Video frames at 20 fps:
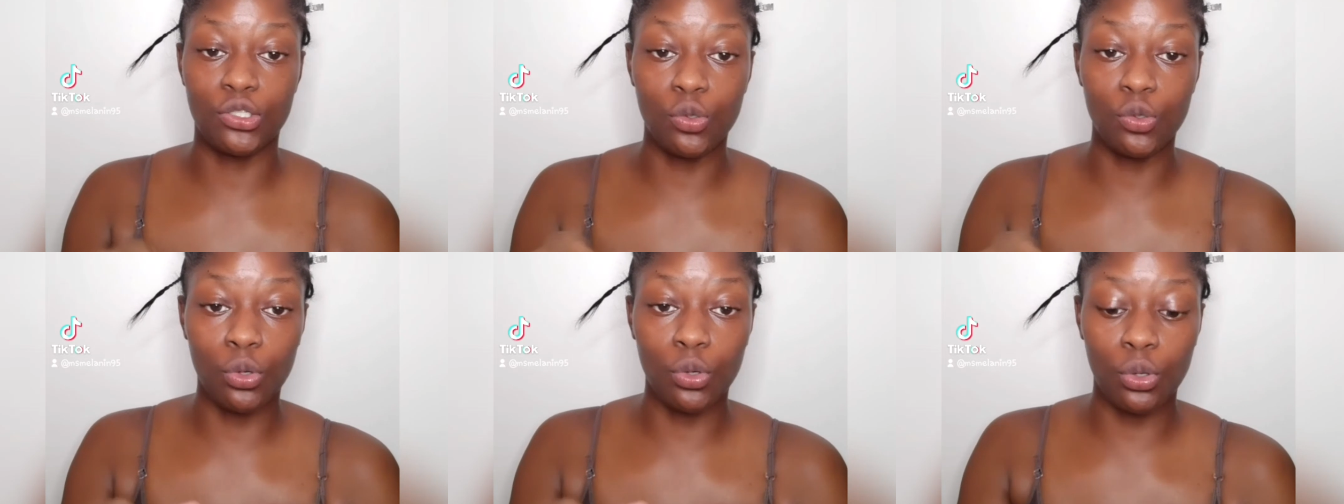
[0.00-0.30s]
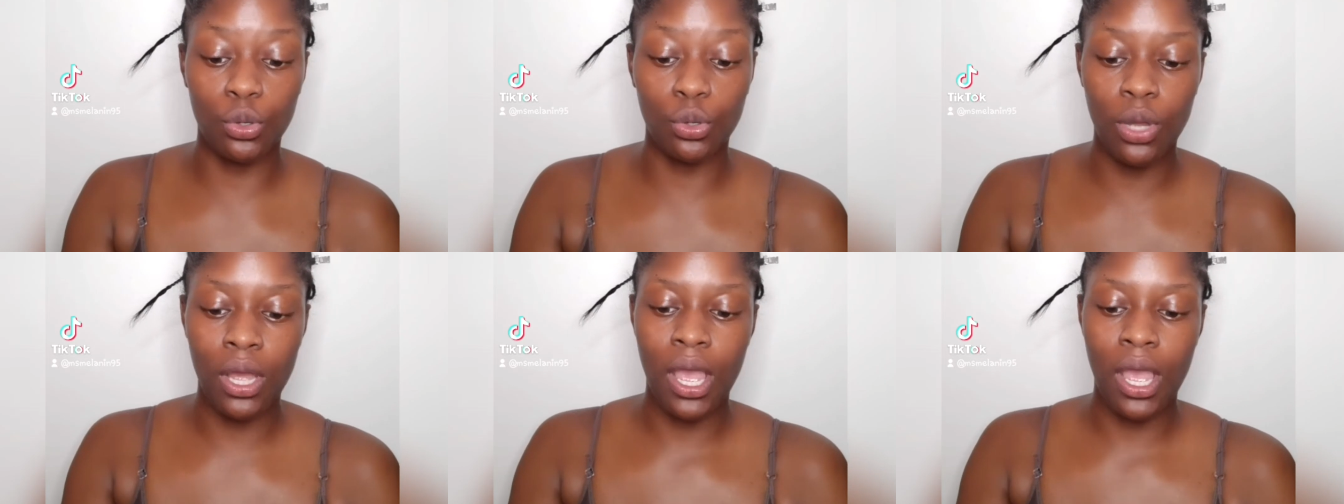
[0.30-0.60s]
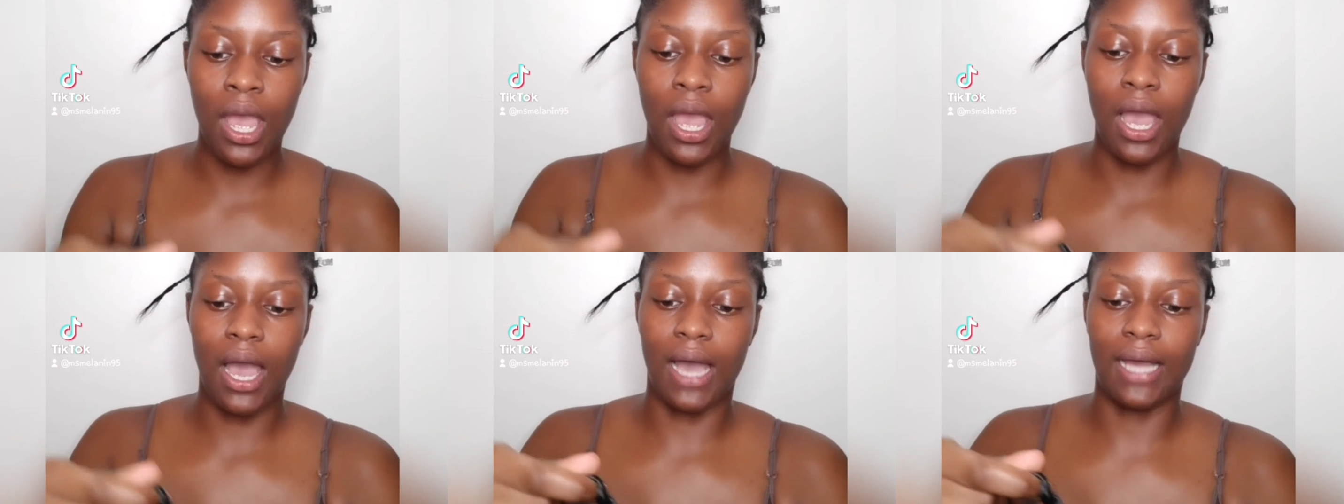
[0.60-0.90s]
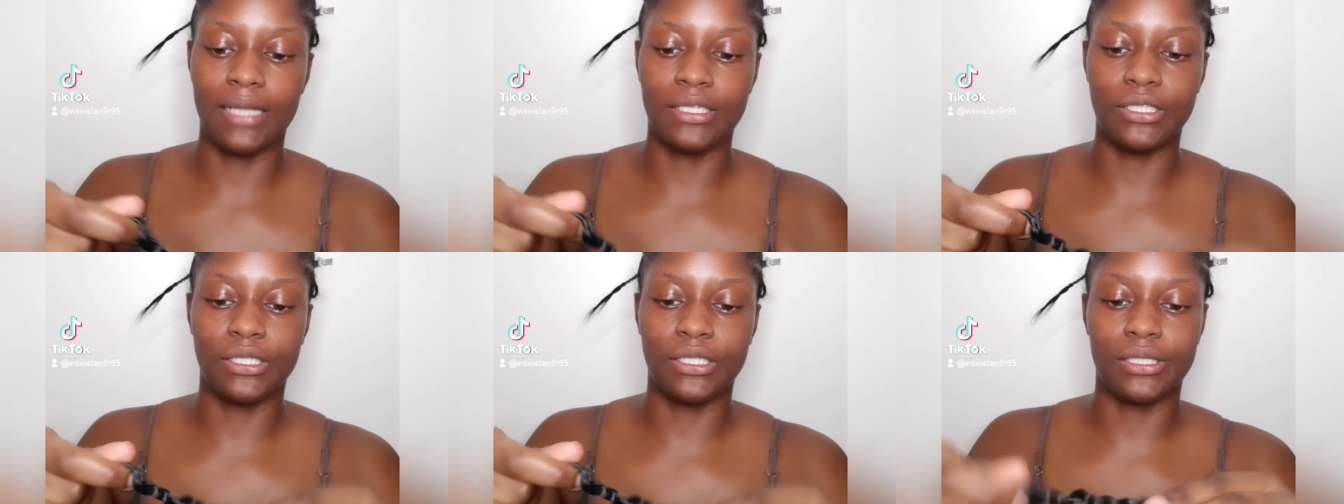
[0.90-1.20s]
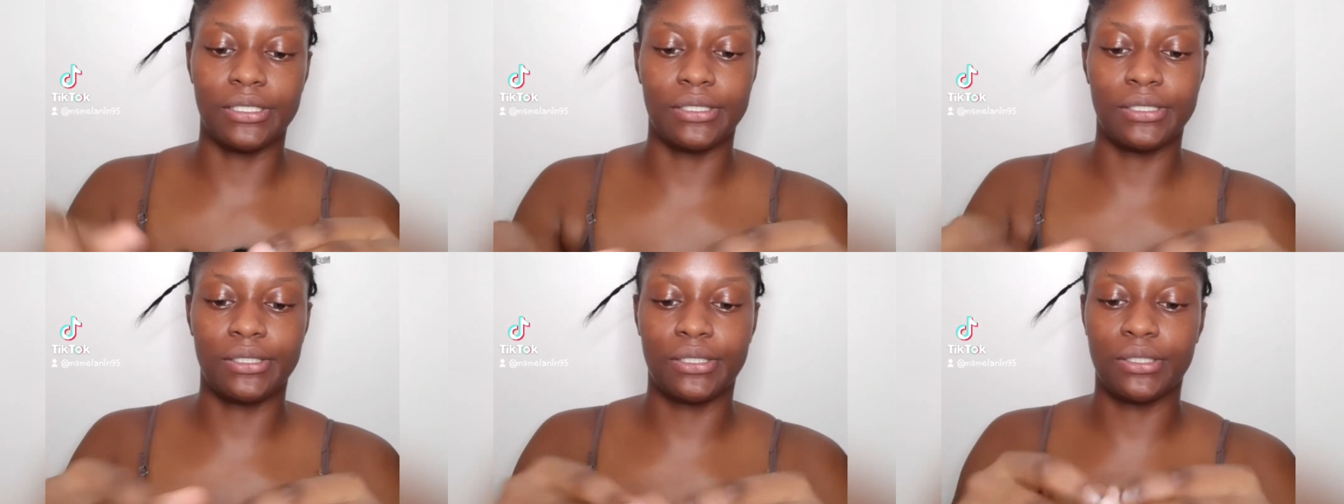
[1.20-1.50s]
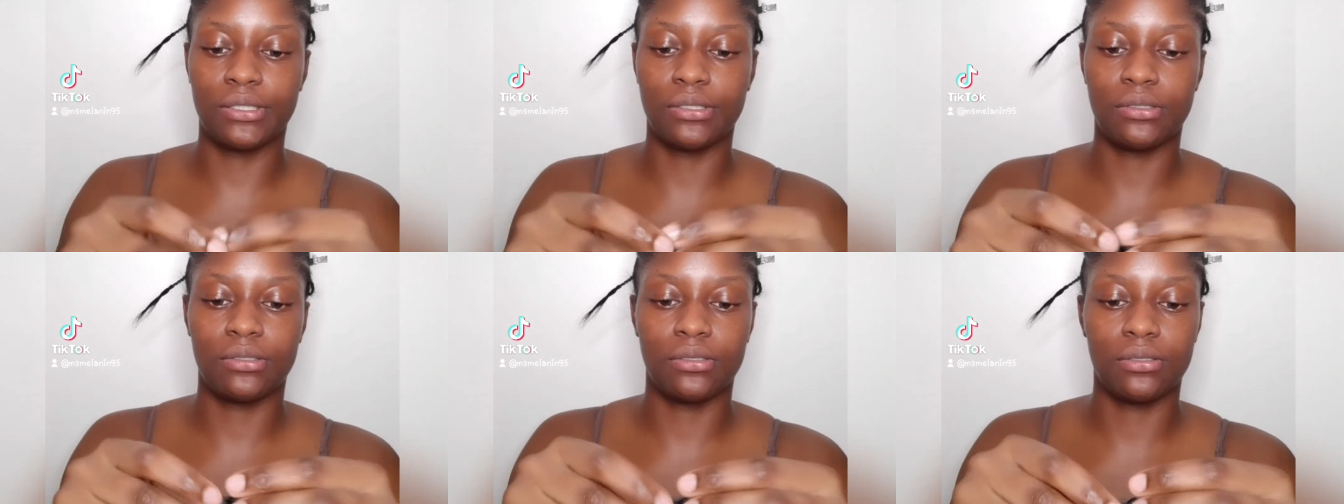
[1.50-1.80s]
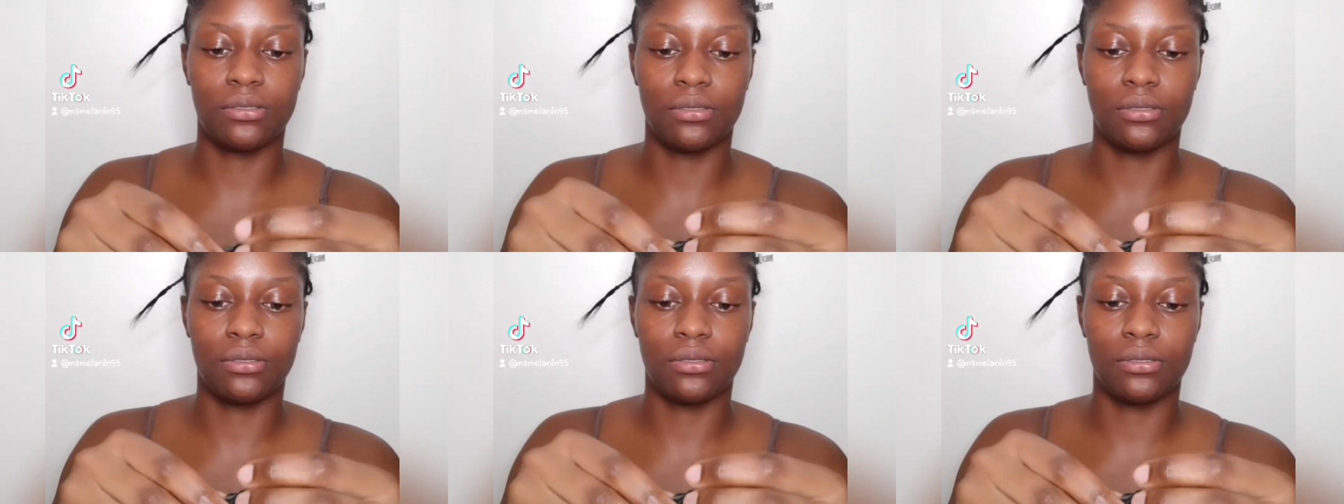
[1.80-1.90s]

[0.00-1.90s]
two. I just